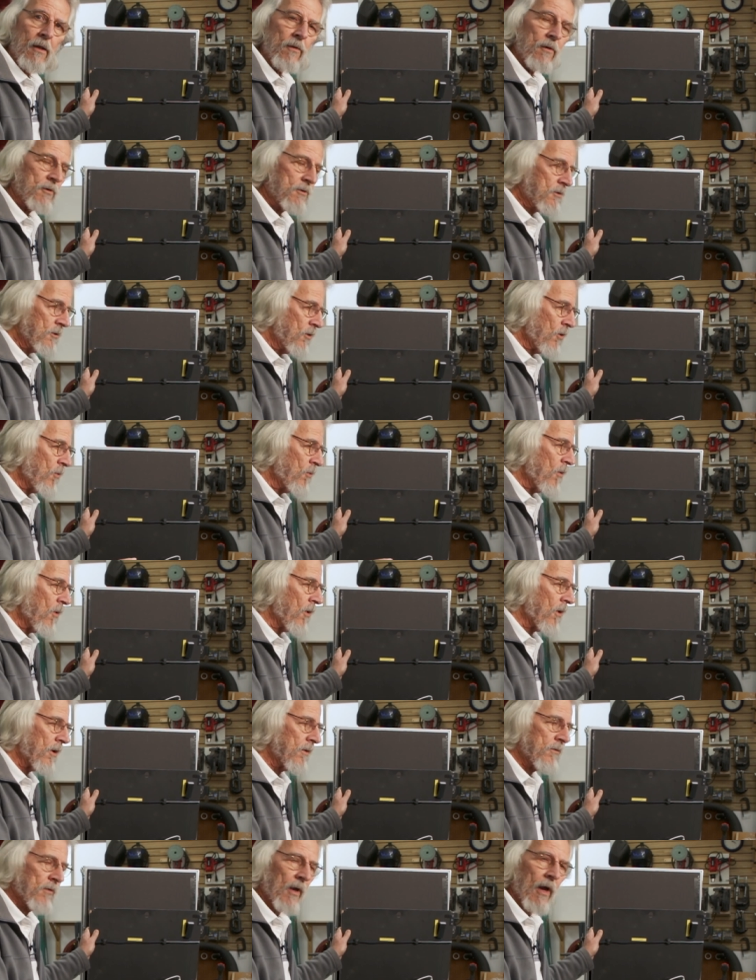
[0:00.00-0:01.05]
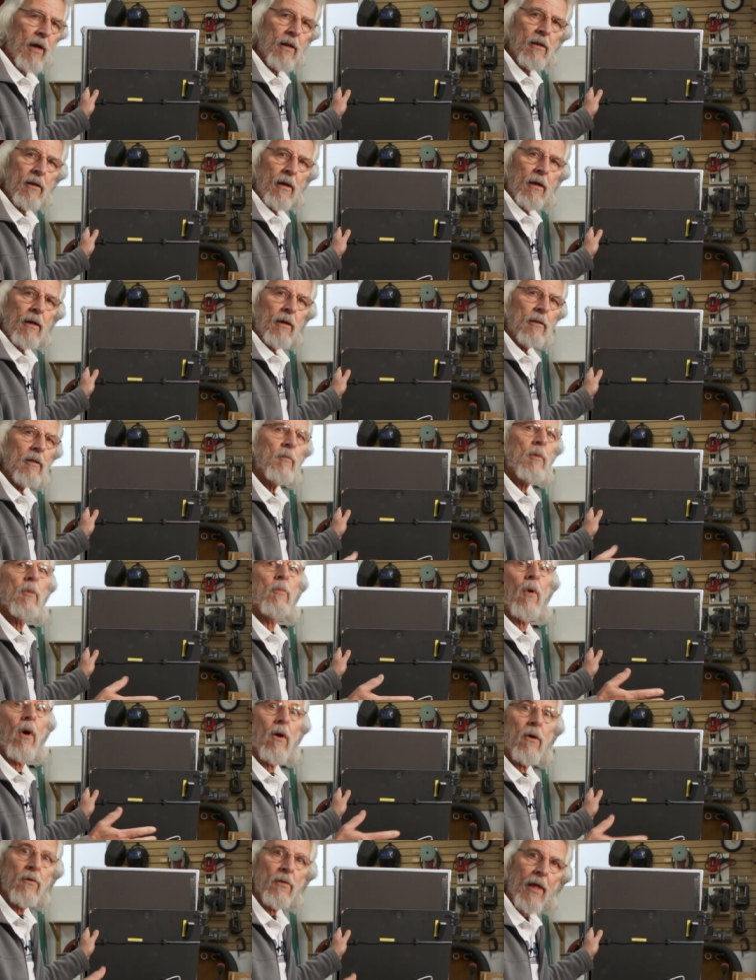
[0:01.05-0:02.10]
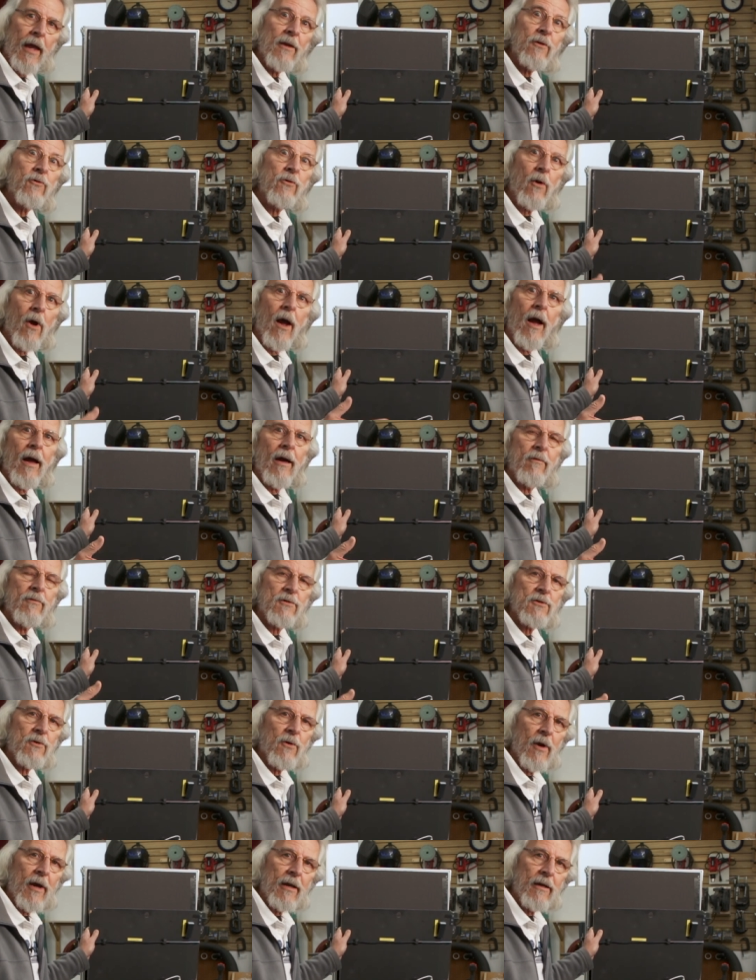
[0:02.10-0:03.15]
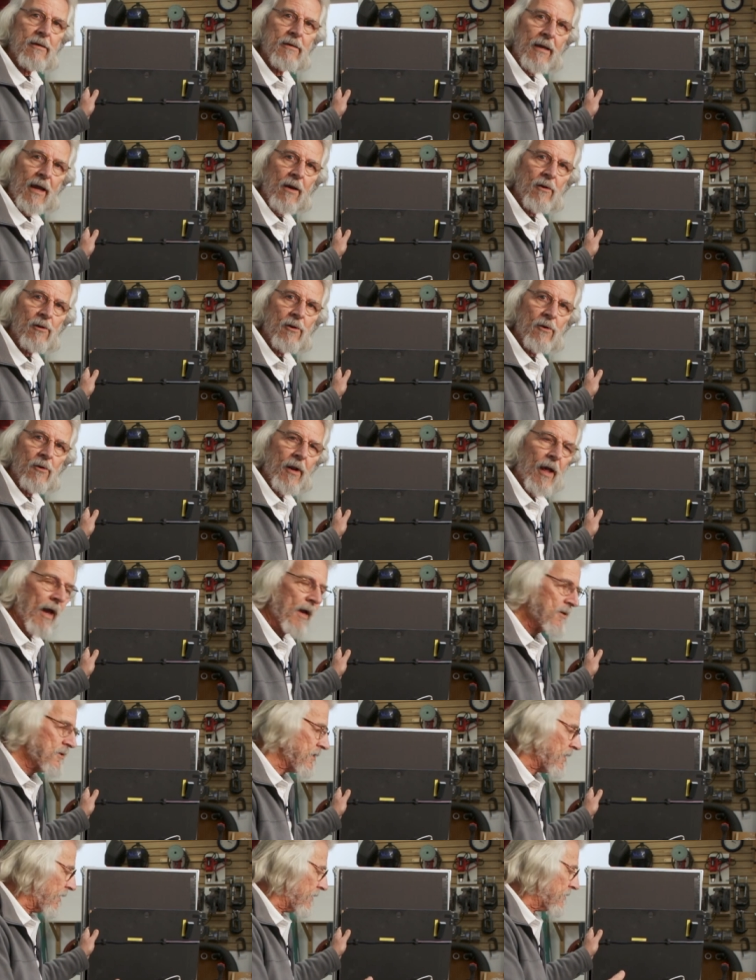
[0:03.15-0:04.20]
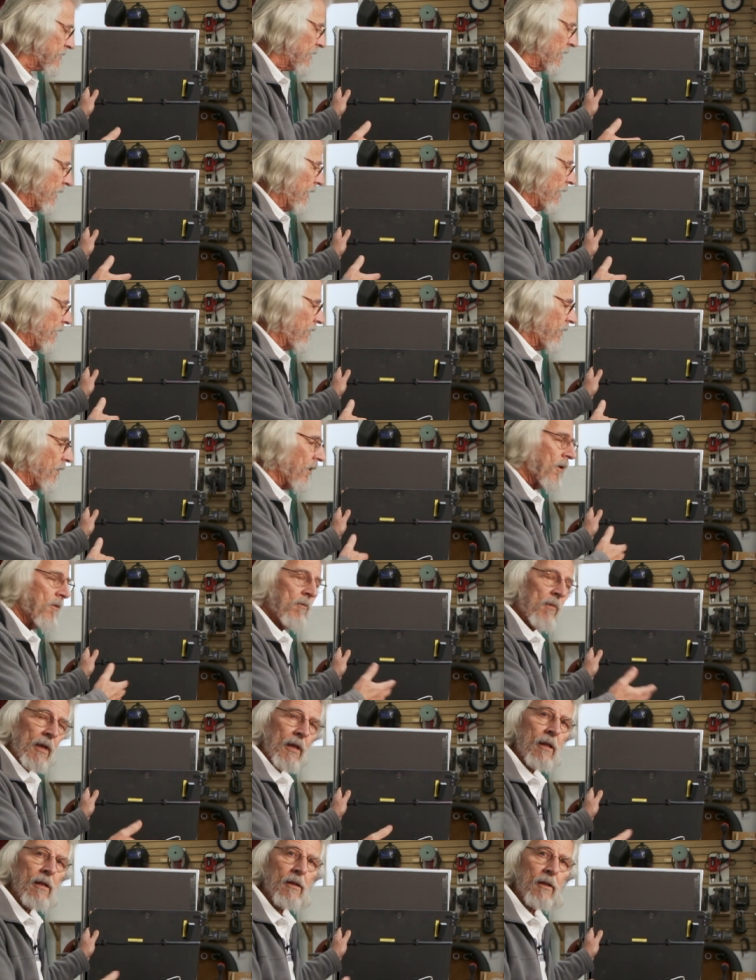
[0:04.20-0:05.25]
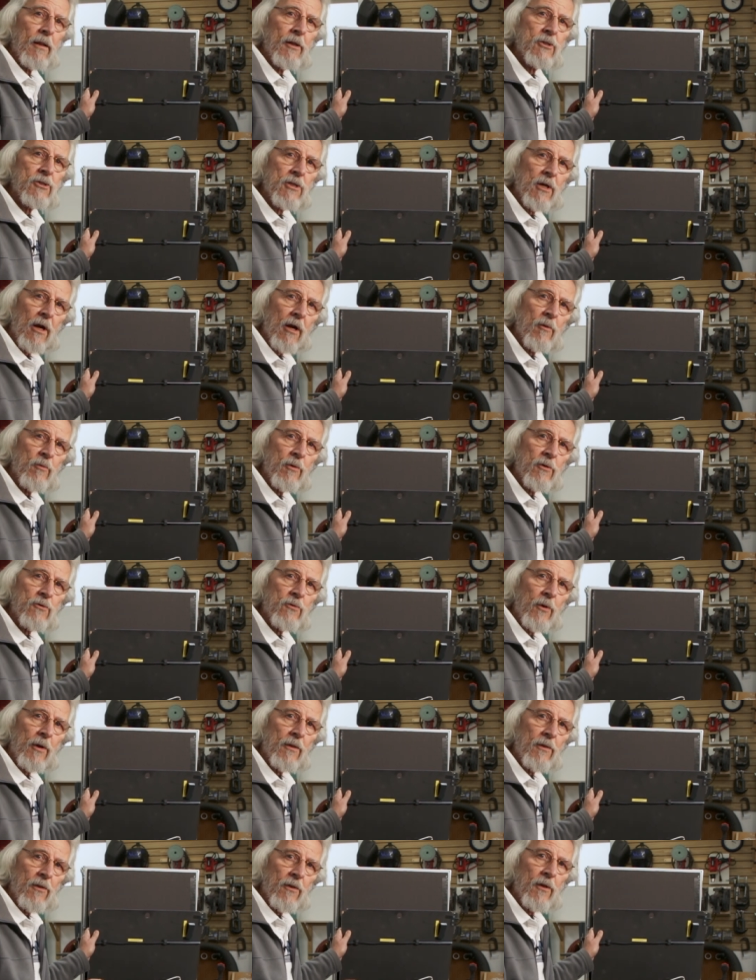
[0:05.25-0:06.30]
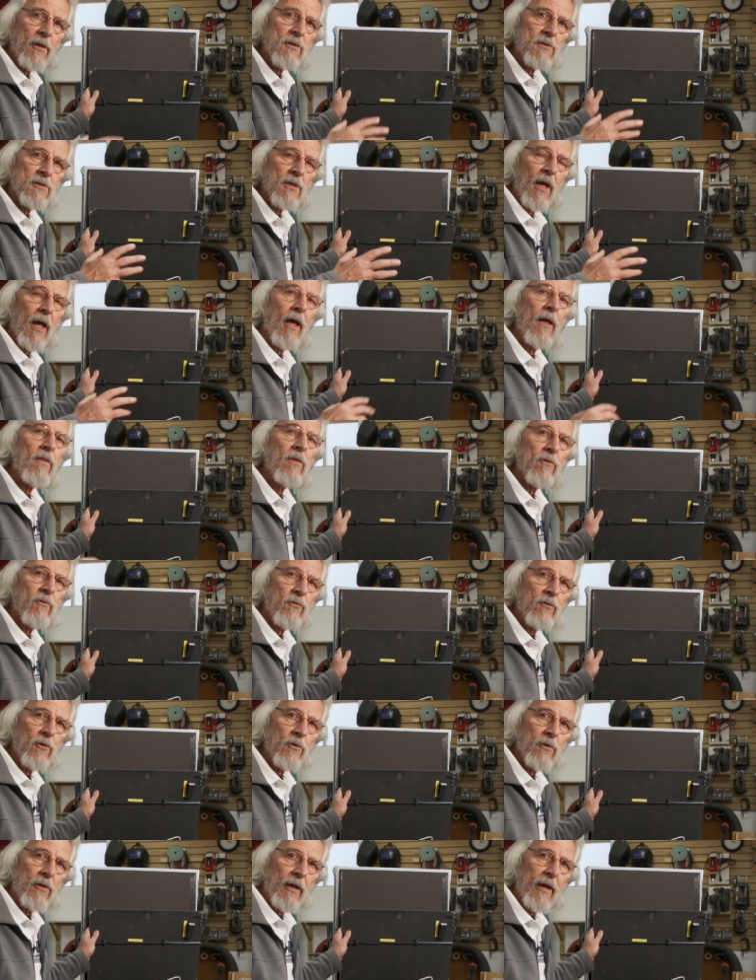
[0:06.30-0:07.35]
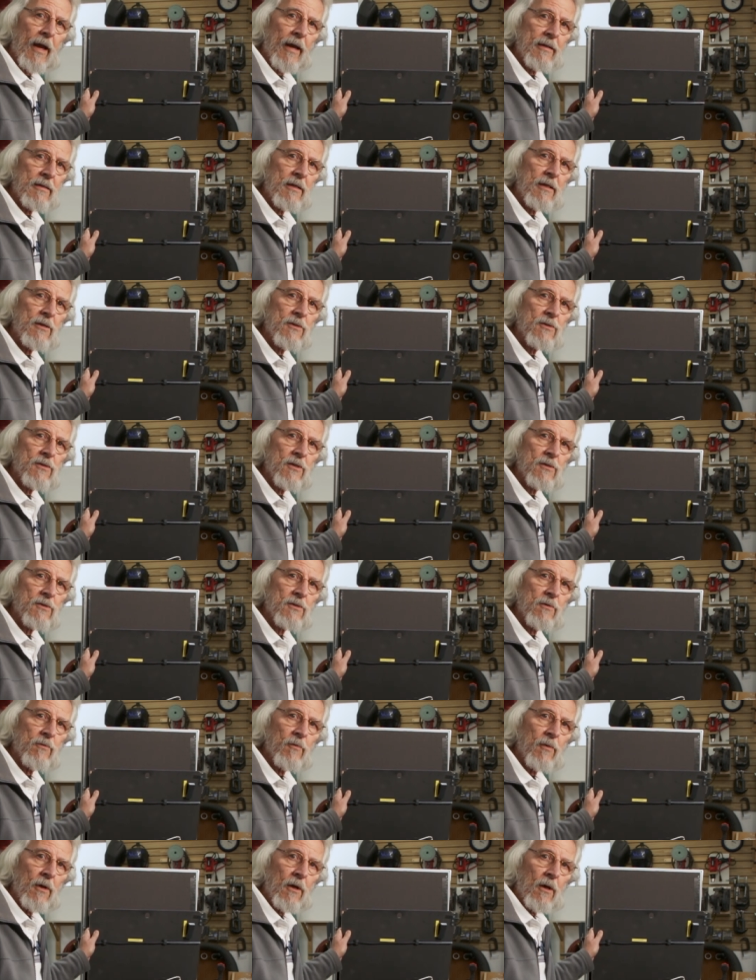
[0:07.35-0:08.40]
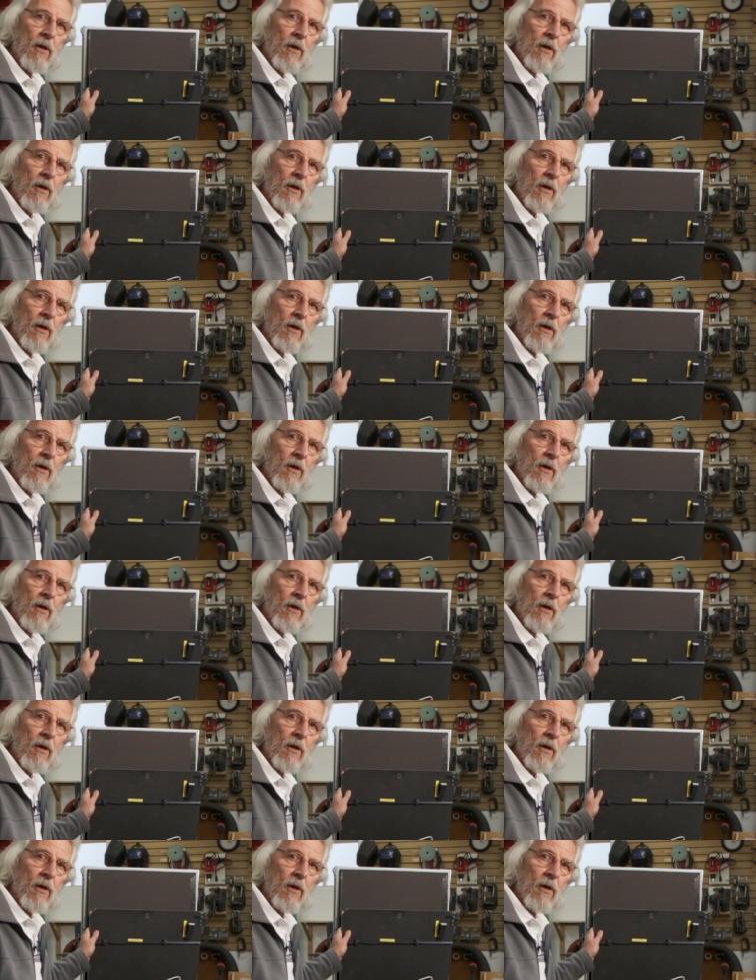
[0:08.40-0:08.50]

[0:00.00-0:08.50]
There's no more of that let me borrow that drive so I can download assets, they're immediately shared between this and the full DIT system